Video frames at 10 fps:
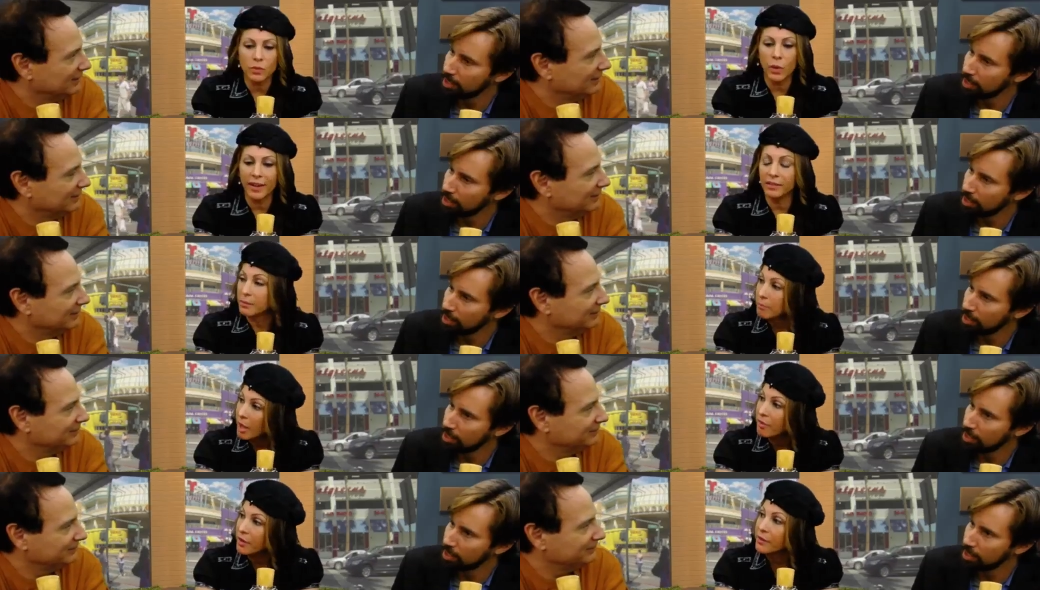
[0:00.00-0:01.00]
Speaker 1: weddings a
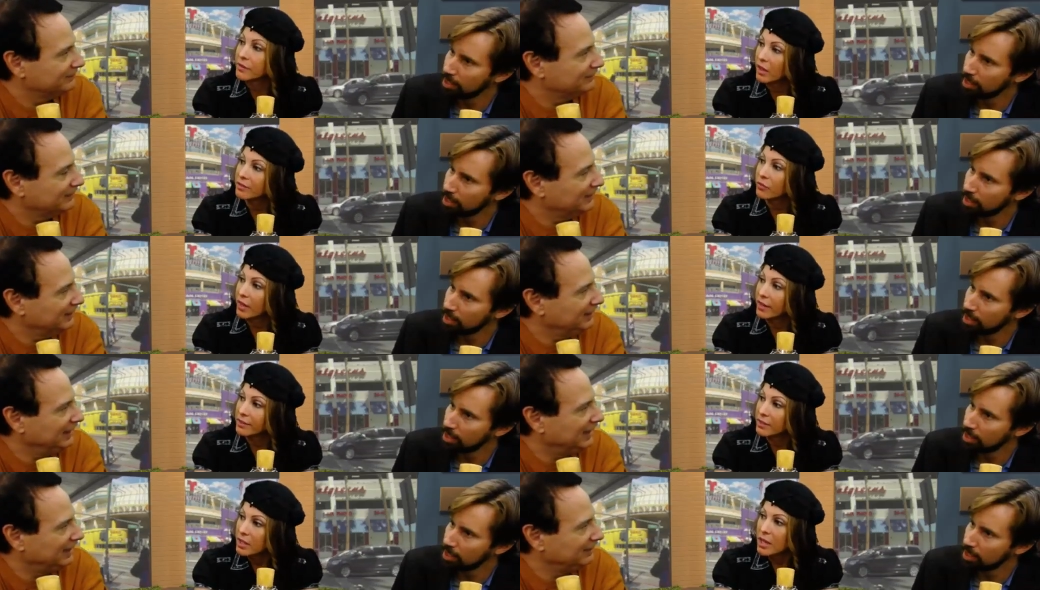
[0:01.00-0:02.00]
month here in Las Vegas.
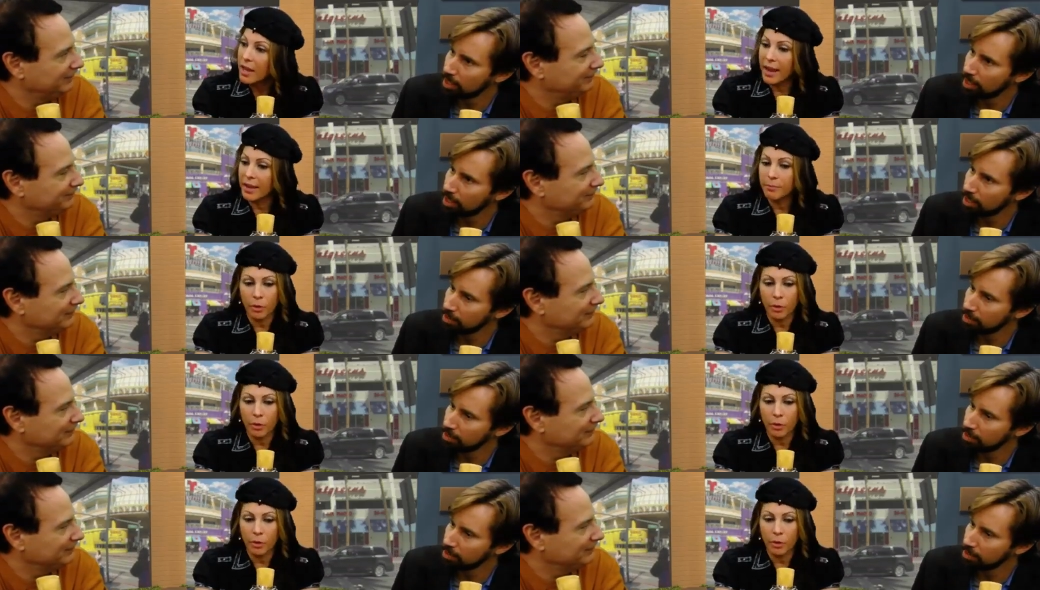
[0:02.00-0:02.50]
Yeah. And per